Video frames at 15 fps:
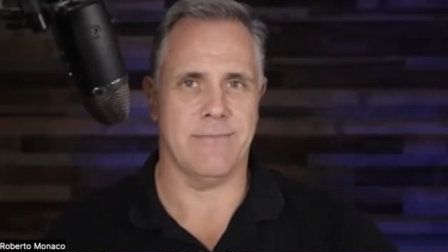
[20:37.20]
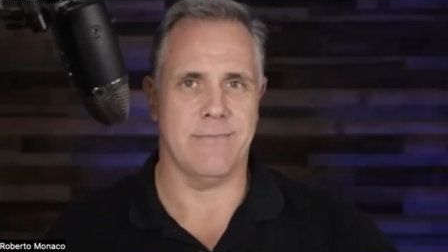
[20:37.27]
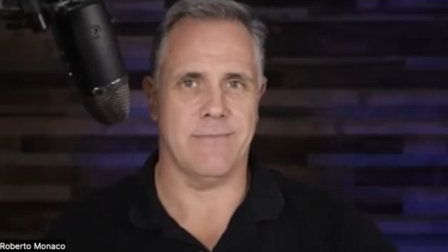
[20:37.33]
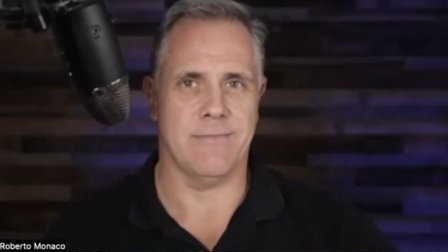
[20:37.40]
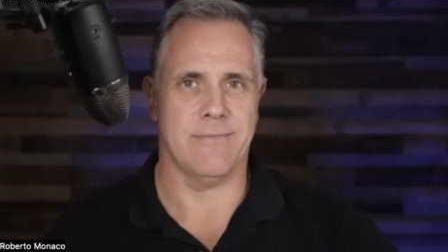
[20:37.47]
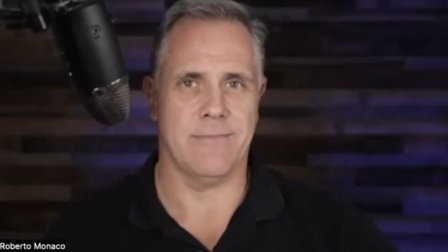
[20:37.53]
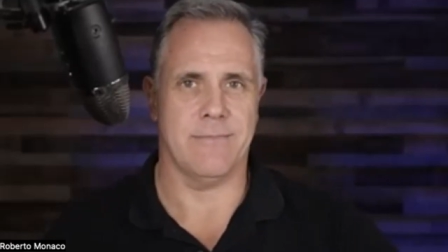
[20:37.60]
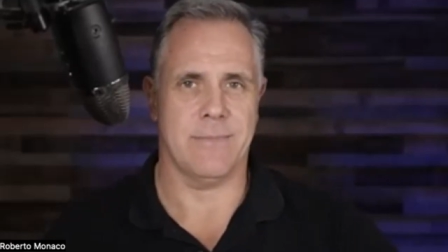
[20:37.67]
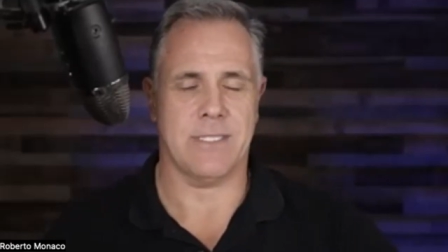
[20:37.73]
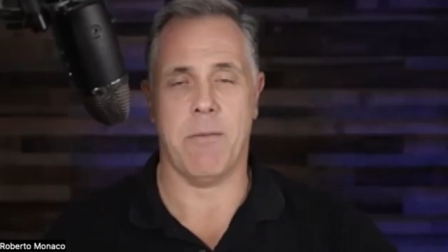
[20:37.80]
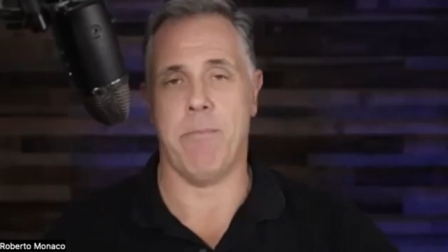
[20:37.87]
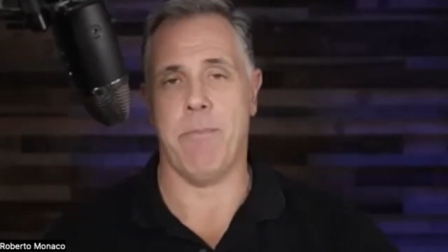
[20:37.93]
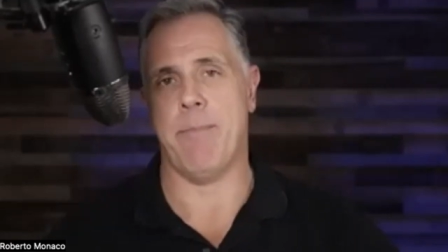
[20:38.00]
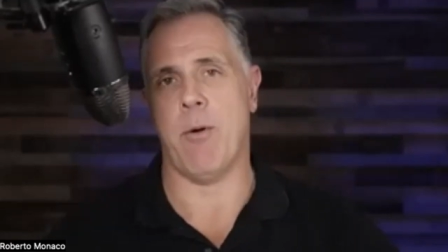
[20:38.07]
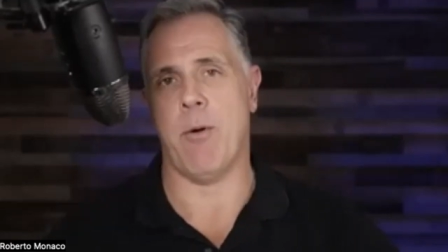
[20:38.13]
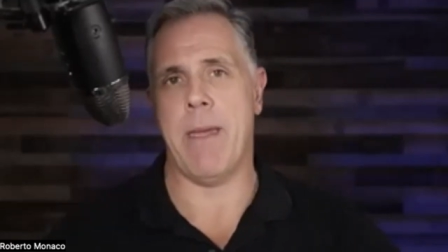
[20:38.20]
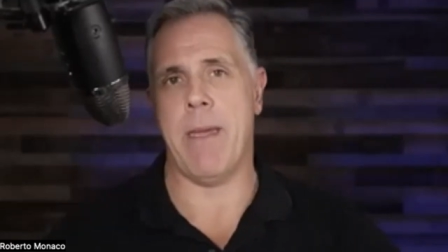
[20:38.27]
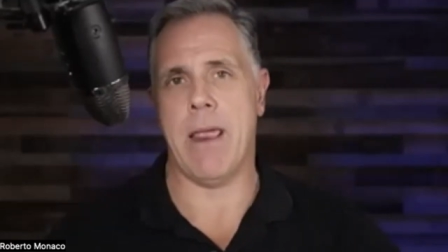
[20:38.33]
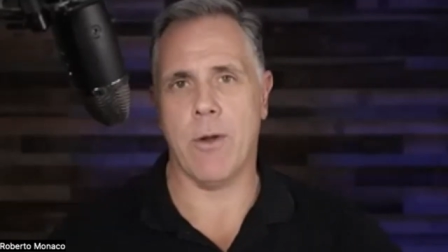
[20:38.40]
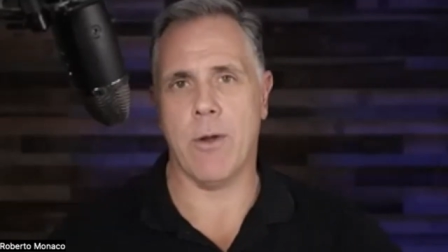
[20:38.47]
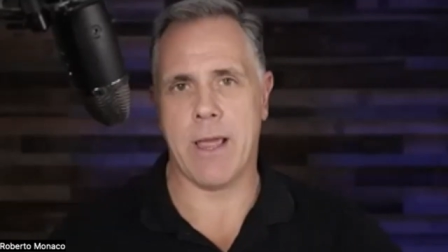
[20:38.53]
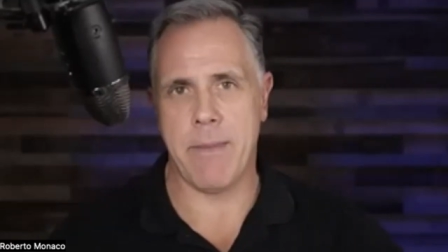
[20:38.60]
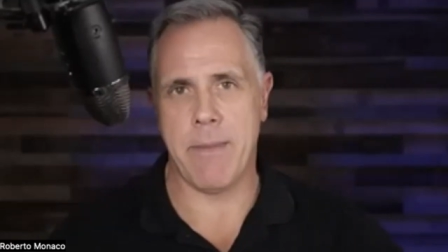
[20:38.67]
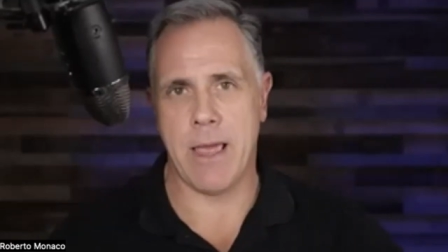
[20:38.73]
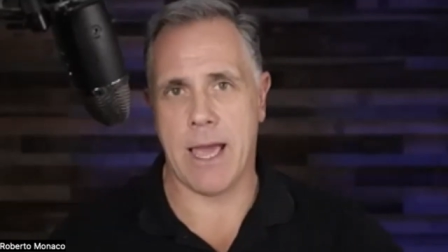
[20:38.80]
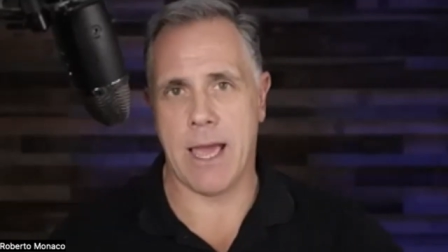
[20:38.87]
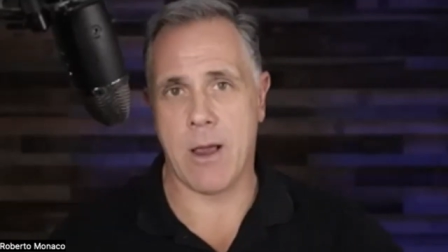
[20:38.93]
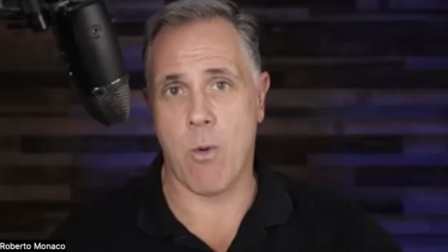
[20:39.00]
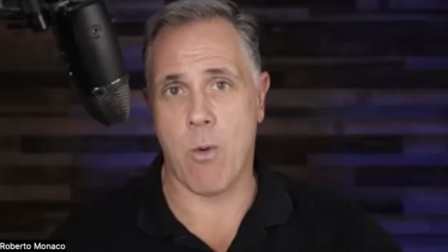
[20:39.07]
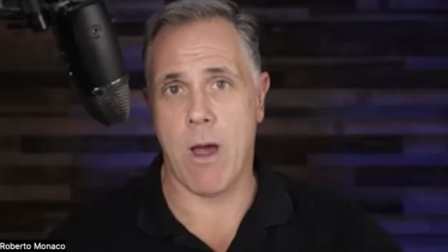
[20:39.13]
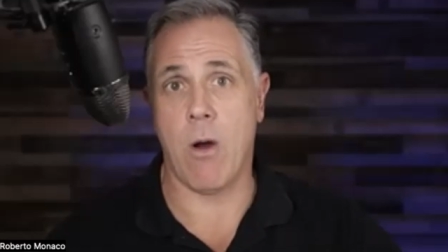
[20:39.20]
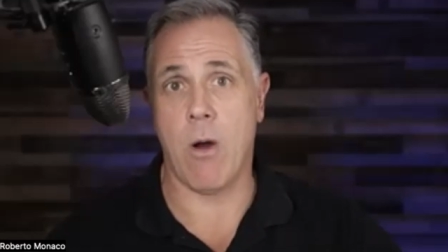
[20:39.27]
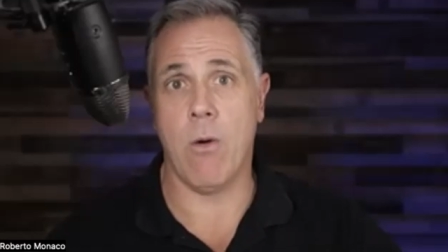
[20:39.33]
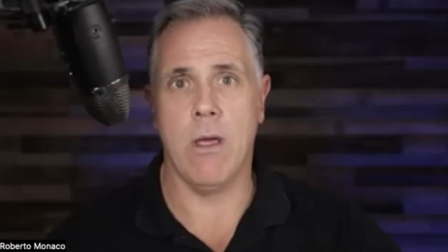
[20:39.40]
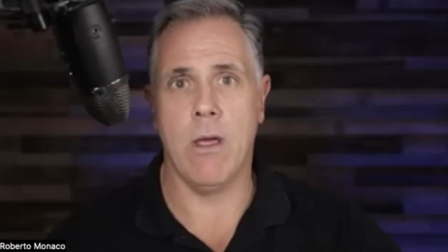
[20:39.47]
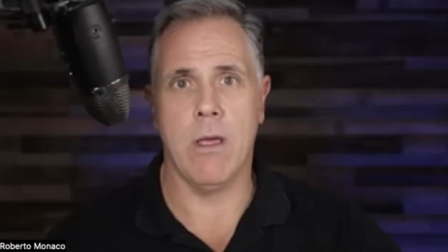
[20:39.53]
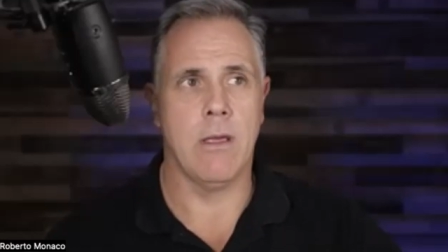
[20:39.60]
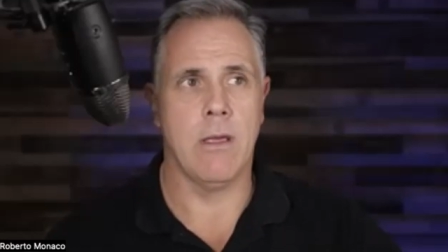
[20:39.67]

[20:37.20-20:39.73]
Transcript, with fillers: Mm. Some people may look at me like, well,